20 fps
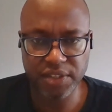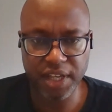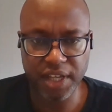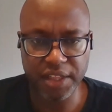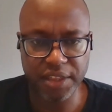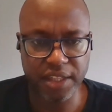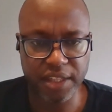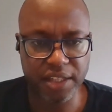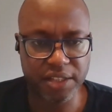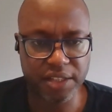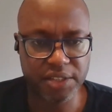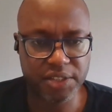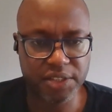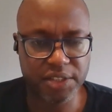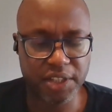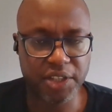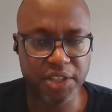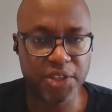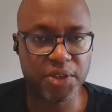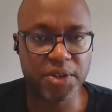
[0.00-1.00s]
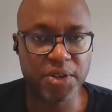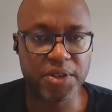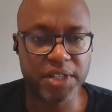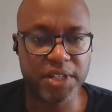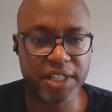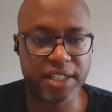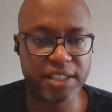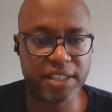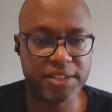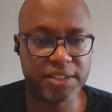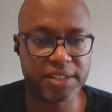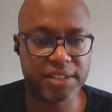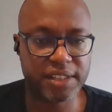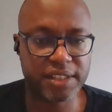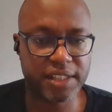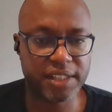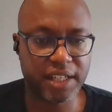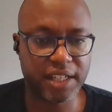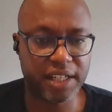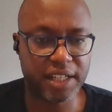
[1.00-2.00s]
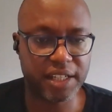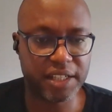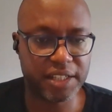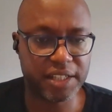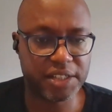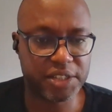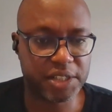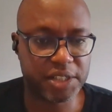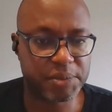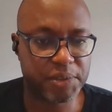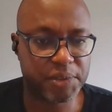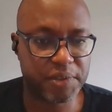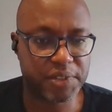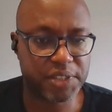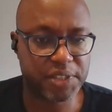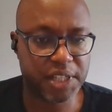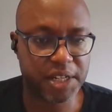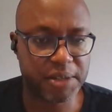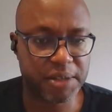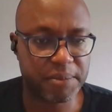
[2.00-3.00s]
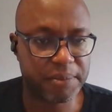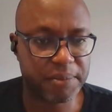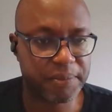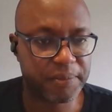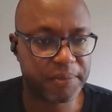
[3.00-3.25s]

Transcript: I think, secure, at least in terms of the setup.